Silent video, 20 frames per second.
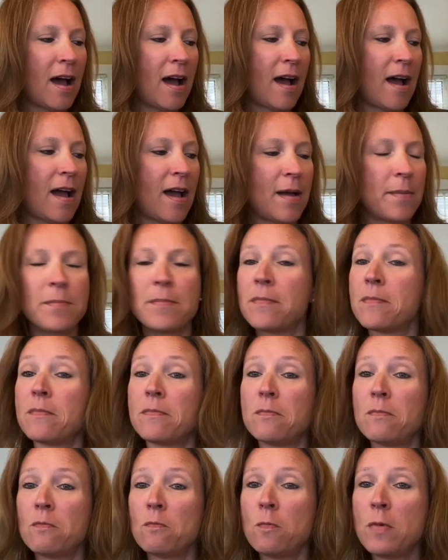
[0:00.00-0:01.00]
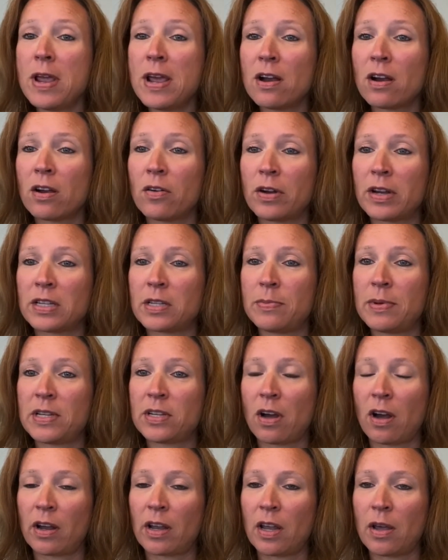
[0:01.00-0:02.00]
Um, we are going to be
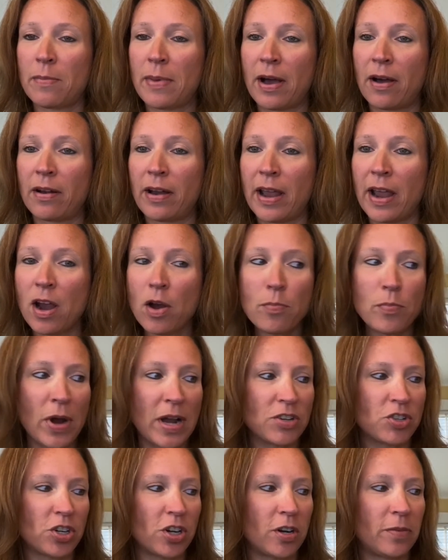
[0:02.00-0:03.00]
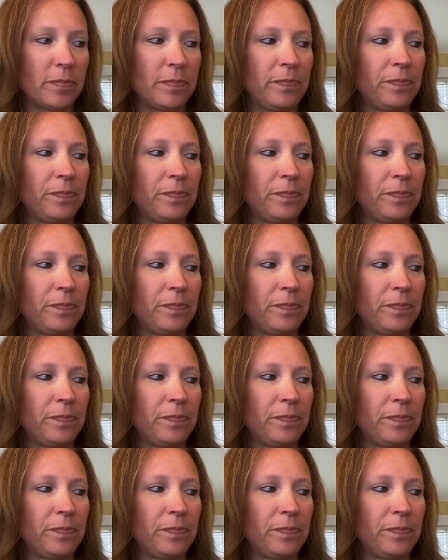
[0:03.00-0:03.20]
talking about air pressure.